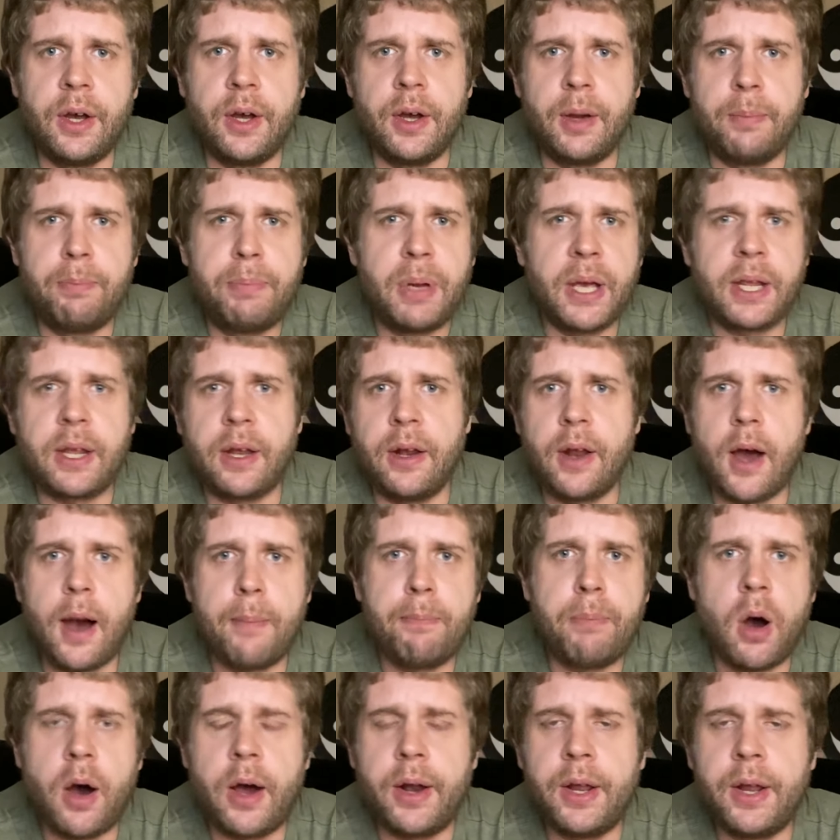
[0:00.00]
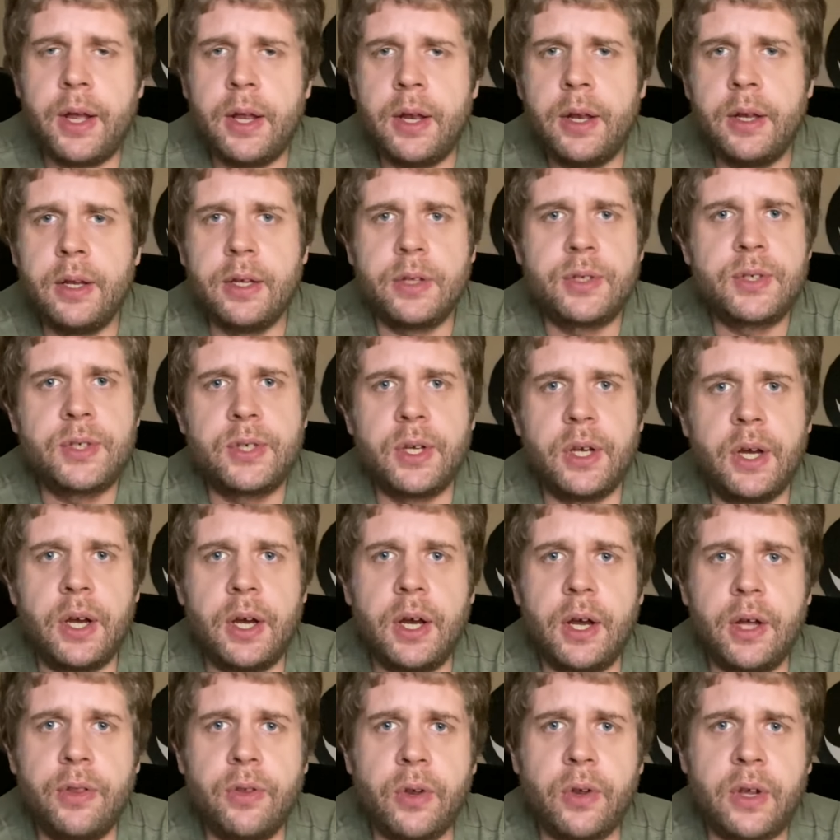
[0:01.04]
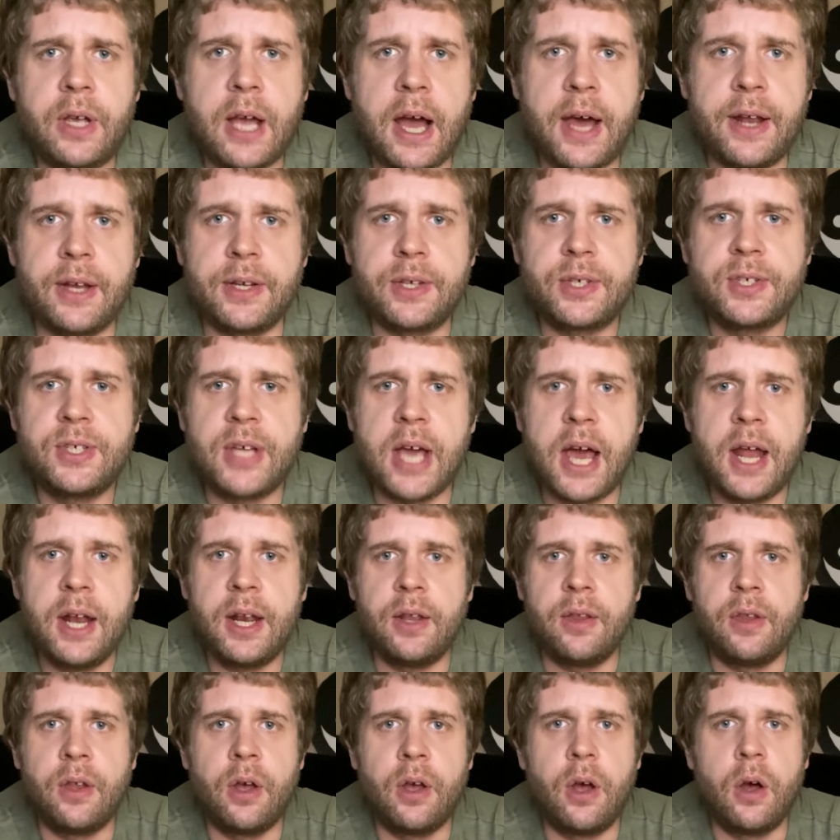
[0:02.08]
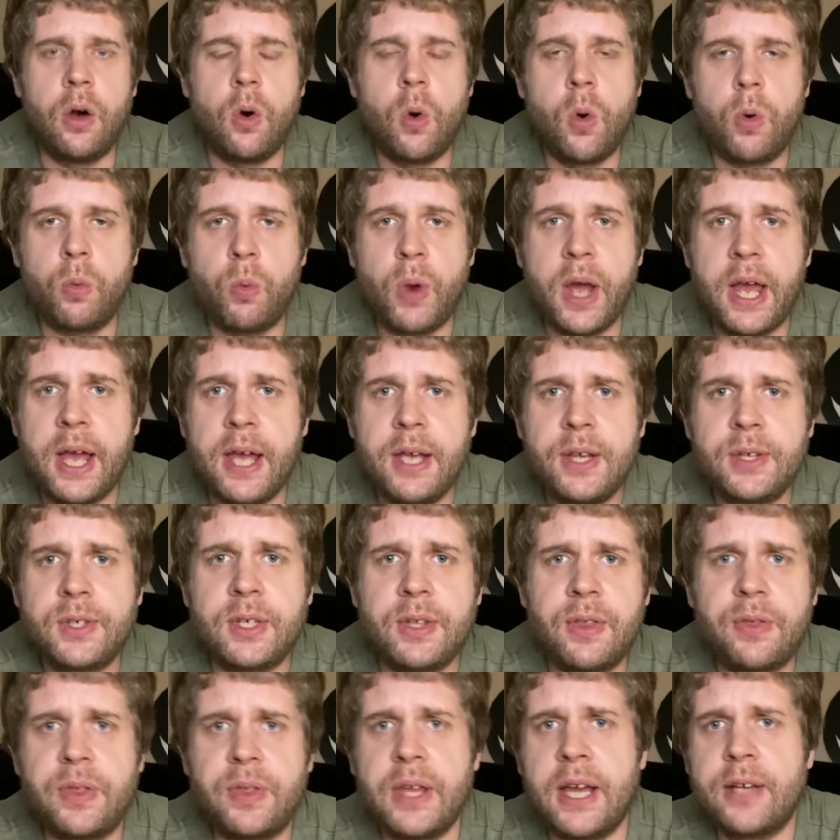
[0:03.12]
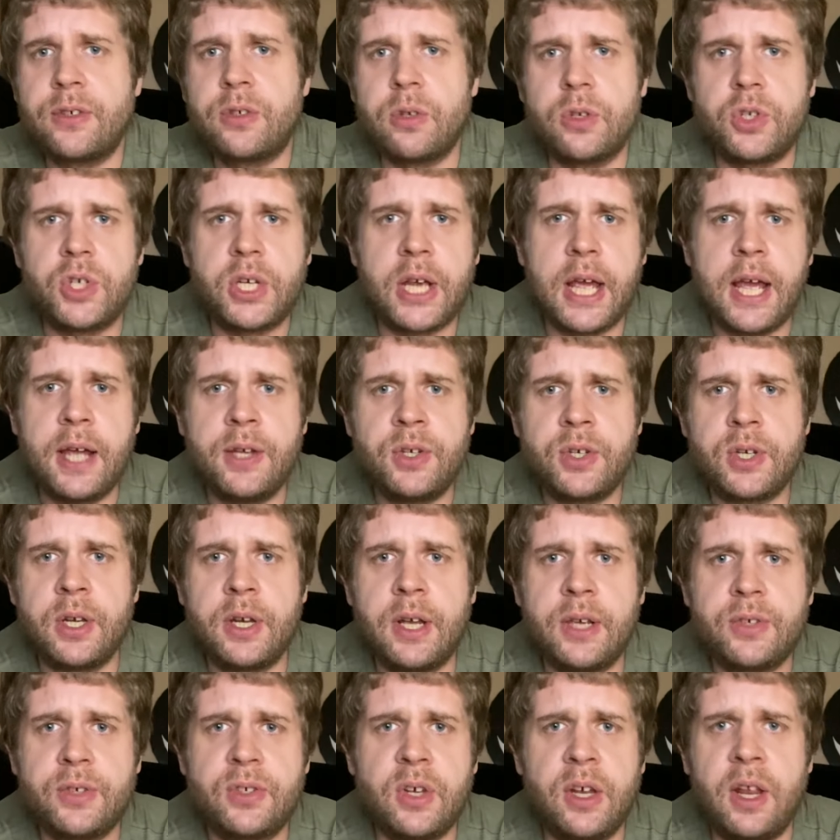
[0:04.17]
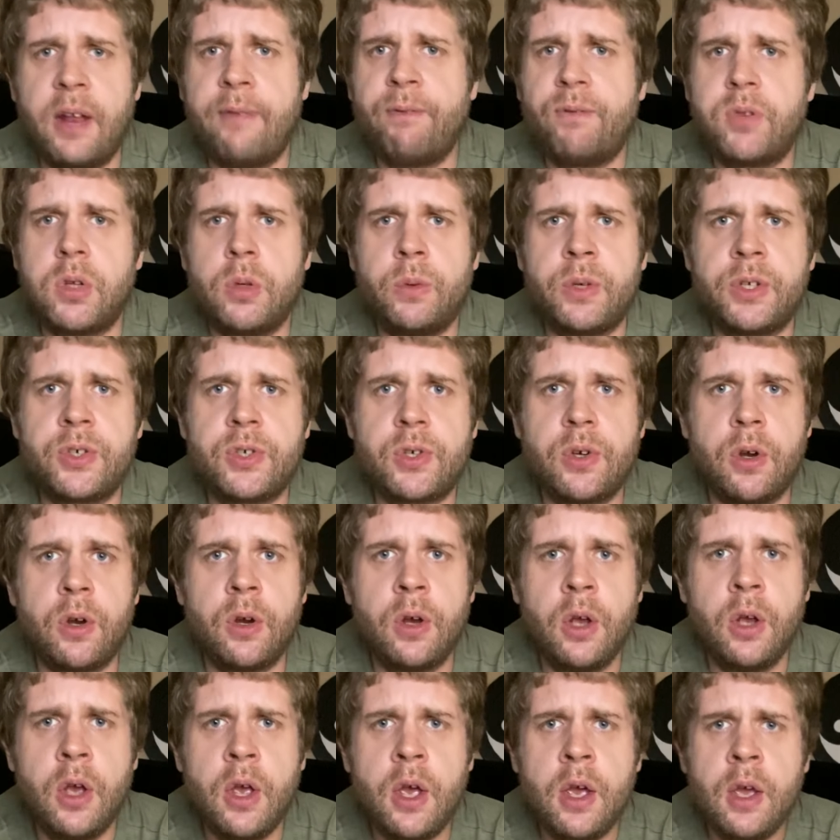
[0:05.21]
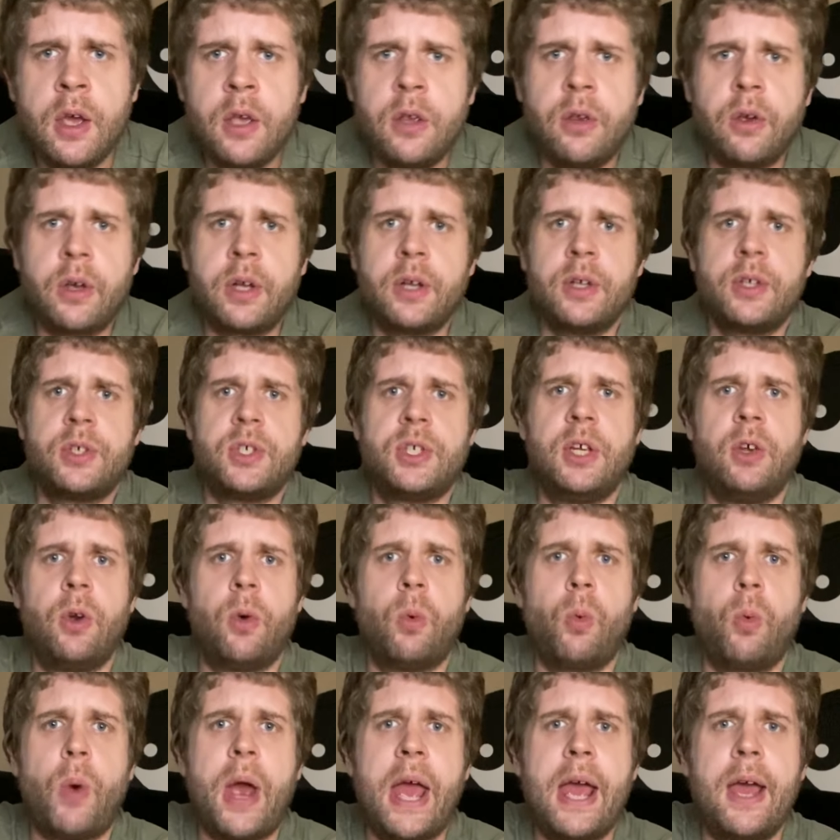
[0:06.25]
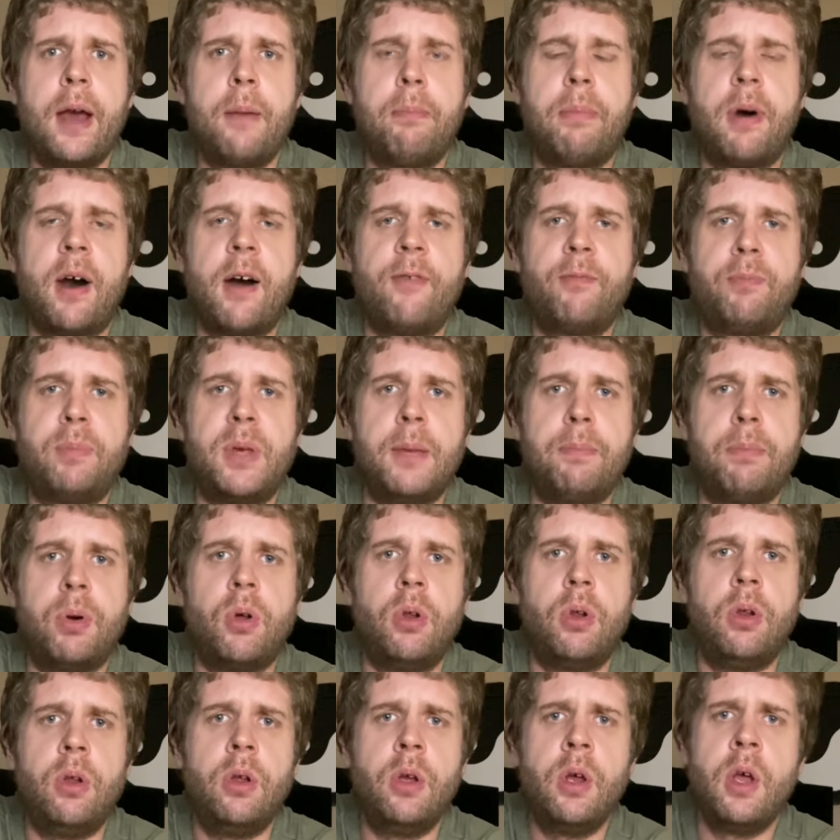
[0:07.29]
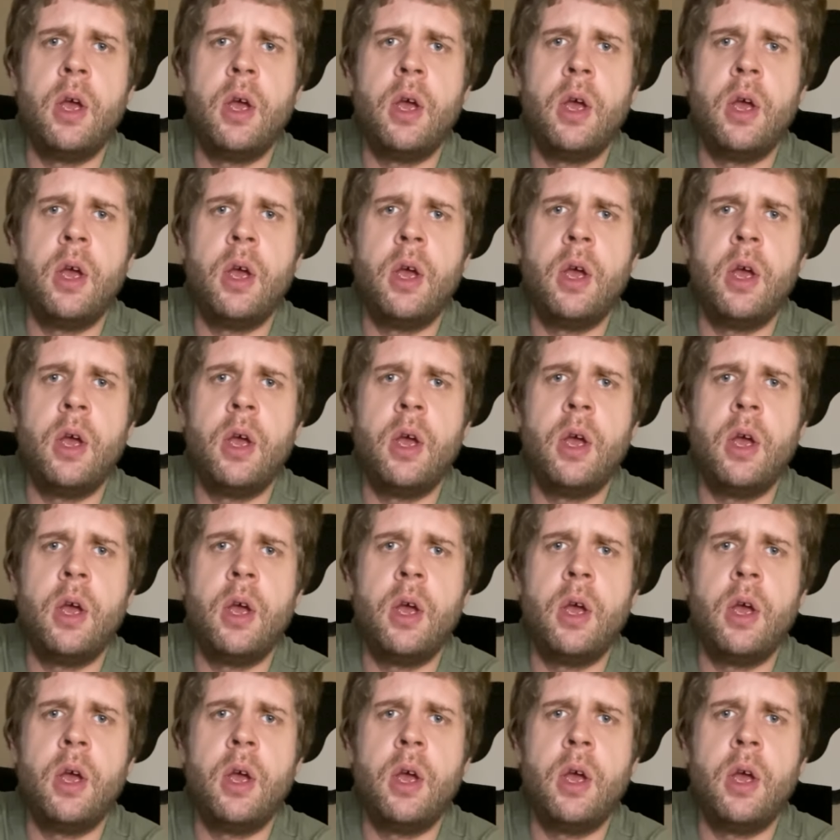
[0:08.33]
picking up on it. It's they're kind of set in their own ways, and things are changing. As an influencer, you're going to see your way above people,